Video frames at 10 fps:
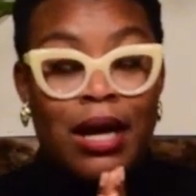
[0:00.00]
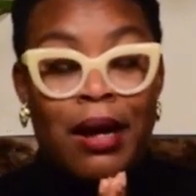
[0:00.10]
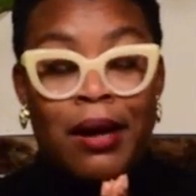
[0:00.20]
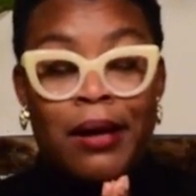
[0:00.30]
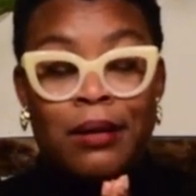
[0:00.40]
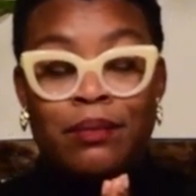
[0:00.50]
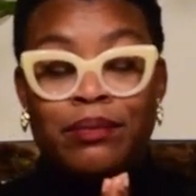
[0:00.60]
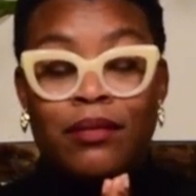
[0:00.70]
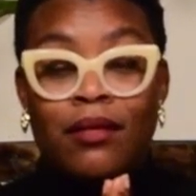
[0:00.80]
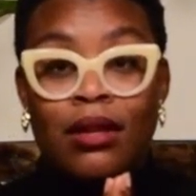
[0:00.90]

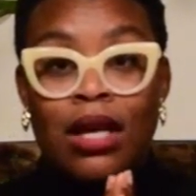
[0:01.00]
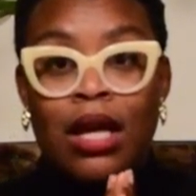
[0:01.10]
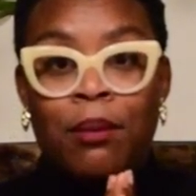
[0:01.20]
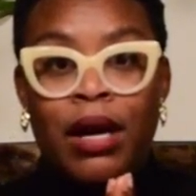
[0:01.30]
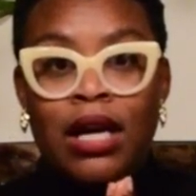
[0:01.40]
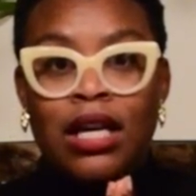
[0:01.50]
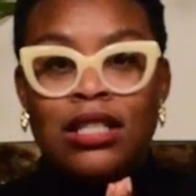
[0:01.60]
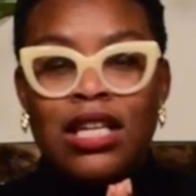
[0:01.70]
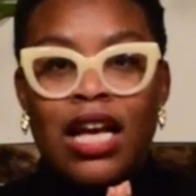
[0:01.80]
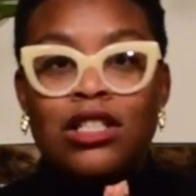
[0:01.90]
But he
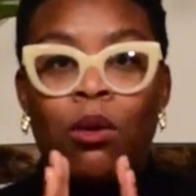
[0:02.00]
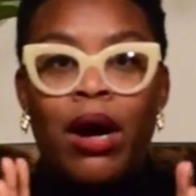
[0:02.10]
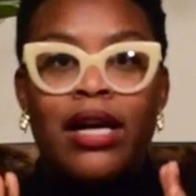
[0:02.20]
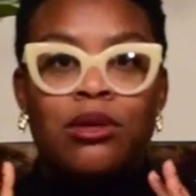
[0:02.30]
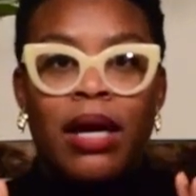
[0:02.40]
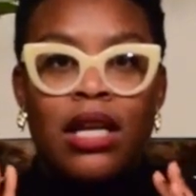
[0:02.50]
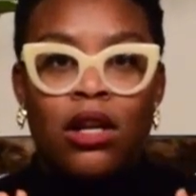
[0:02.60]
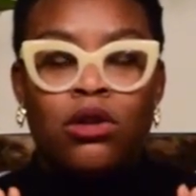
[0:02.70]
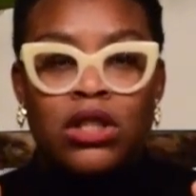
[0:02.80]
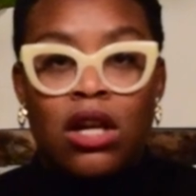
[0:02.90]
says a wise man
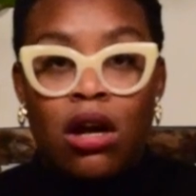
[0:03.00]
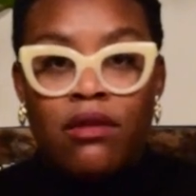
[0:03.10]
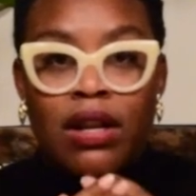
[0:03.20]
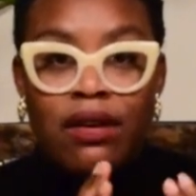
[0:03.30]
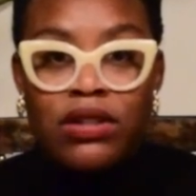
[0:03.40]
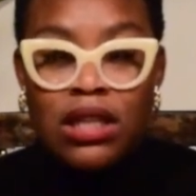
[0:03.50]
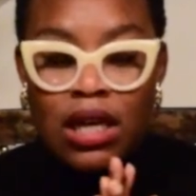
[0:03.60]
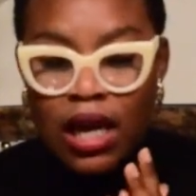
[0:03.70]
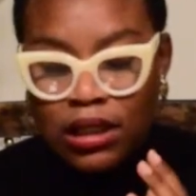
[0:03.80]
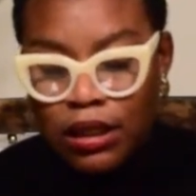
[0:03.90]
knows that all of life is
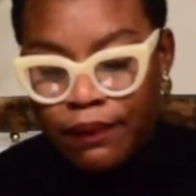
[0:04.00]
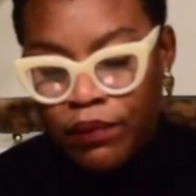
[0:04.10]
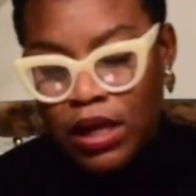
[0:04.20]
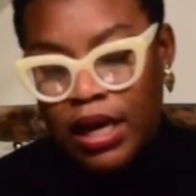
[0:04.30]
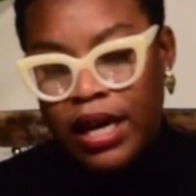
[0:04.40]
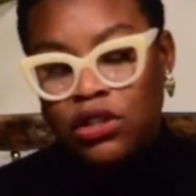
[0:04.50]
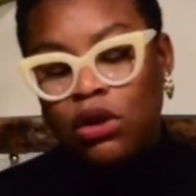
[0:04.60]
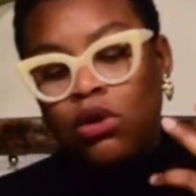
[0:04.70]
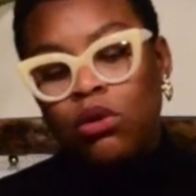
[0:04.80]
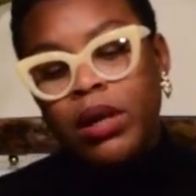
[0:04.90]
connected. And
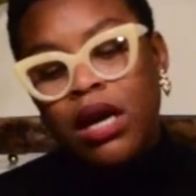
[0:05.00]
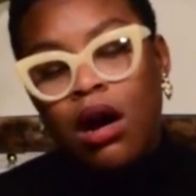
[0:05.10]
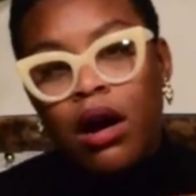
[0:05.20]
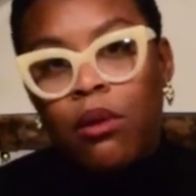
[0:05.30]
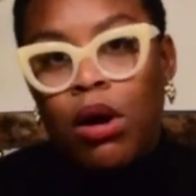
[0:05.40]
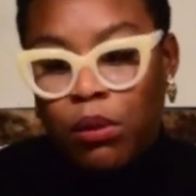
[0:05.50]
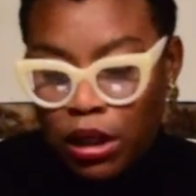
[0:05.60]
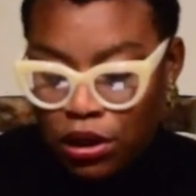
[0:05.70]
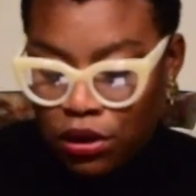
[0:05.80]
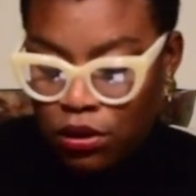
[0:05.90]
so who we are and what
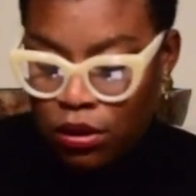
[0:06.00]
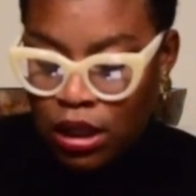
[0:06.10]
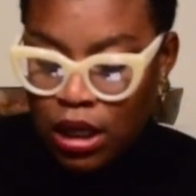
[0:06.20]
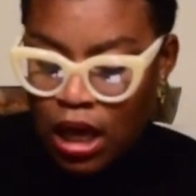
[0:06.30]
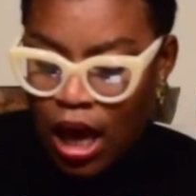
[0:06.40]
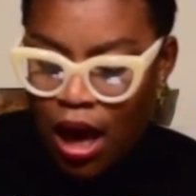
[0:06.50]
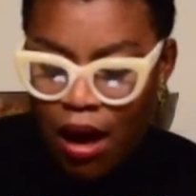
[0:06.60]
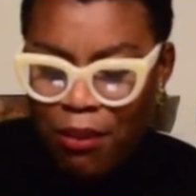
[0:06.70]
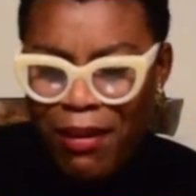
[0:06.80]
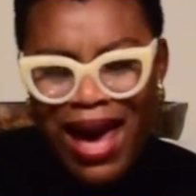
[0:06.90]
we do,
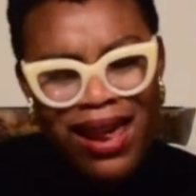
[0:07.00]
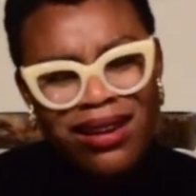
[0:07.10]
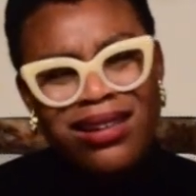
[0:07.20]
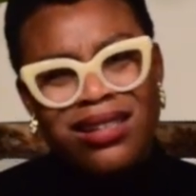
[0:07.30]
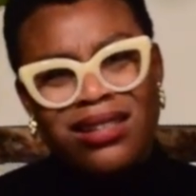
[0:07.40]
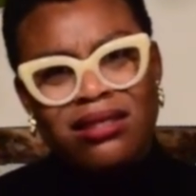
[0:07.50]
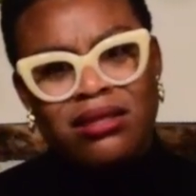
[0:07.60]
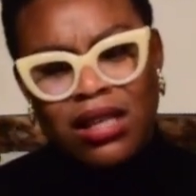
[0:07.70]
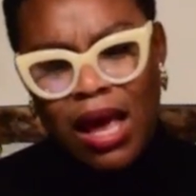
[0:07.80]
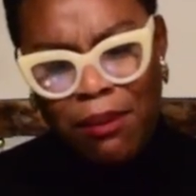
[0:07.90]

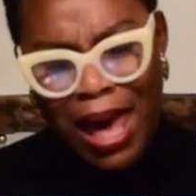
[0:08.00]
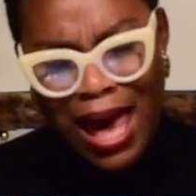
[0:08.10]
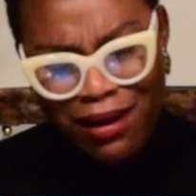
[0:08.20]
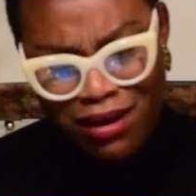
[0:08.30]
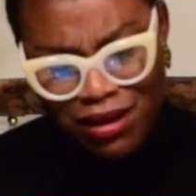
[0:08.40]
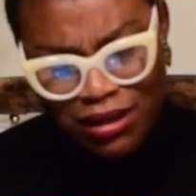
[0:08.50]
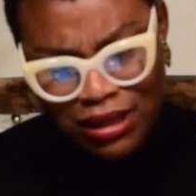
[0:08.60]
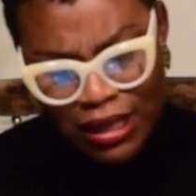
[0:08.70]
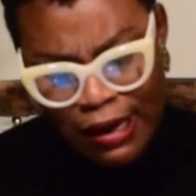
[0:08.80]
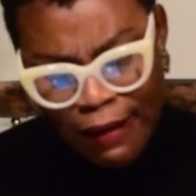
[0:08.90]
matters. It matters.